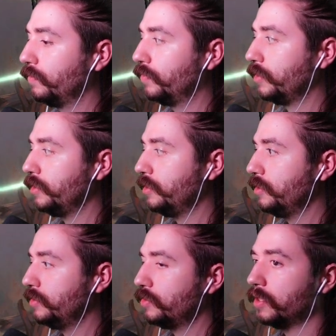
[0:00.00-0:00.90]

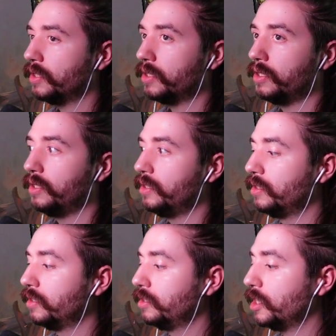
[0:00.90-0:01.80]
Please draw in
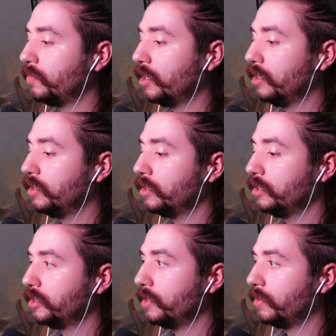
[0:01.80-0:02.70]
untapped land,
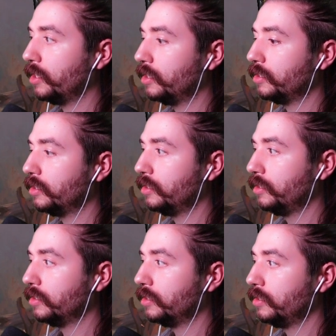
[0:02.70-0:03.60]
untapped land,
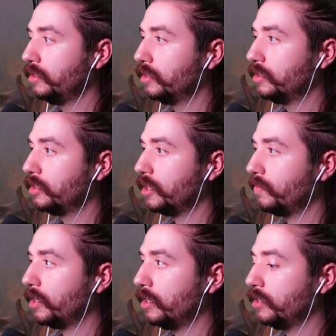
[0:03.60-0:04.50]

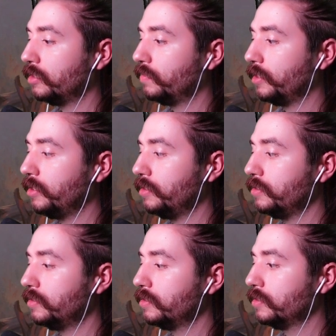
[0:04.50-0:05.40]
untapped land,
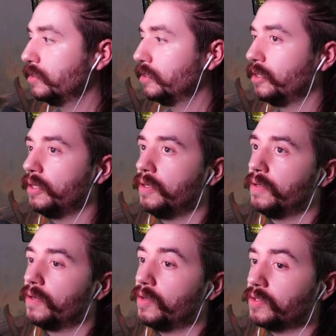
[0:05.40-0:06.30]
please.
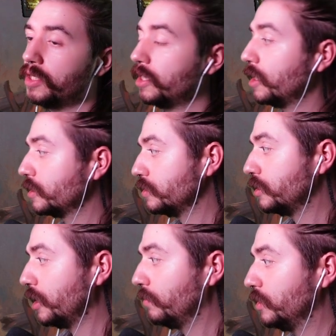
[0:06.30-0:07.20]
Also taking extra
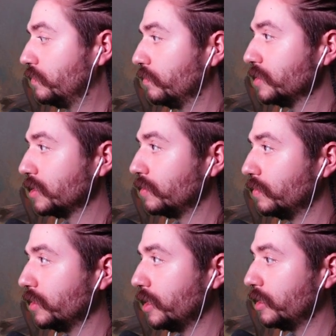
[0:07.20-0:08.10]
damage from this
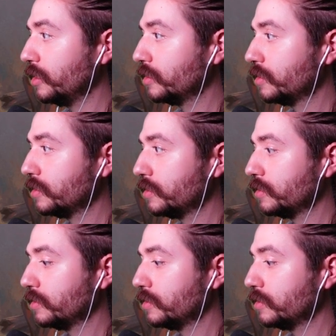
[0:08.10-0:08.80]
unholy annex.